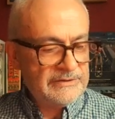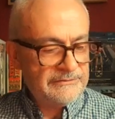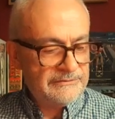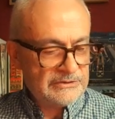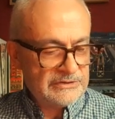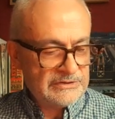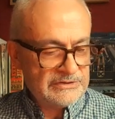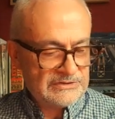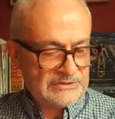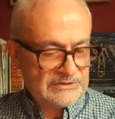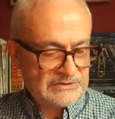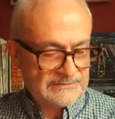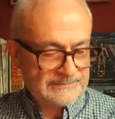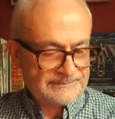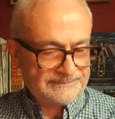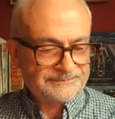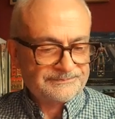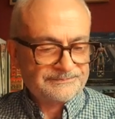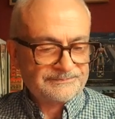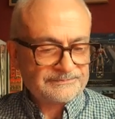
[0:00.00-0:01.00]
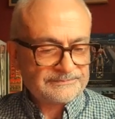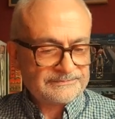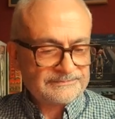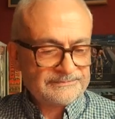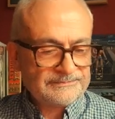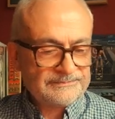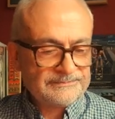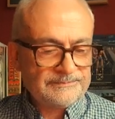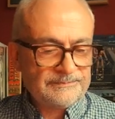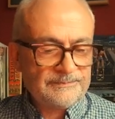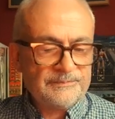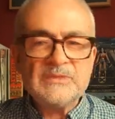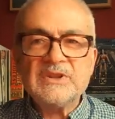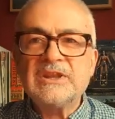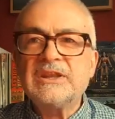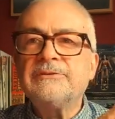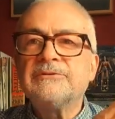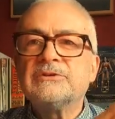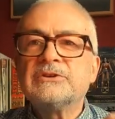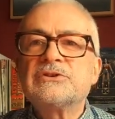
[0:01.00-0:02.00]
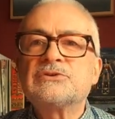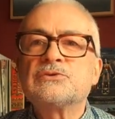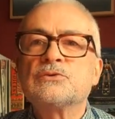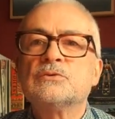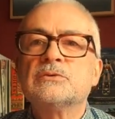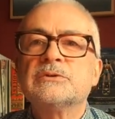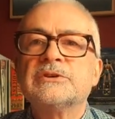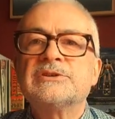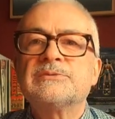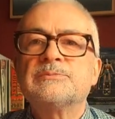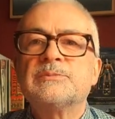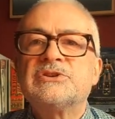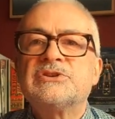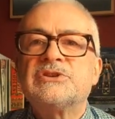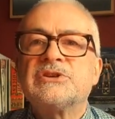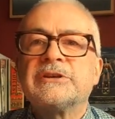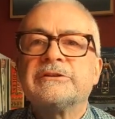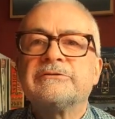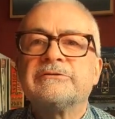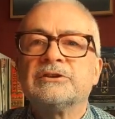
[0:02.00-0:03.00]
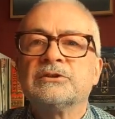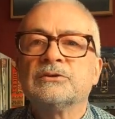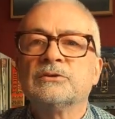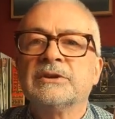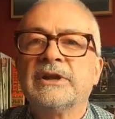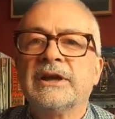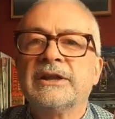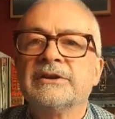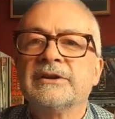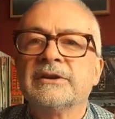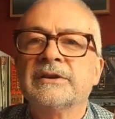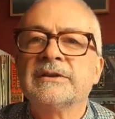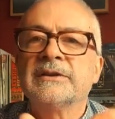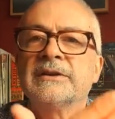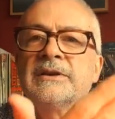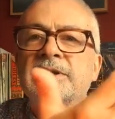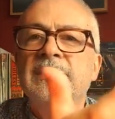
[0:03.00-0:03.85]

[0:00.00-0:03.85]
given us given us all this material and a,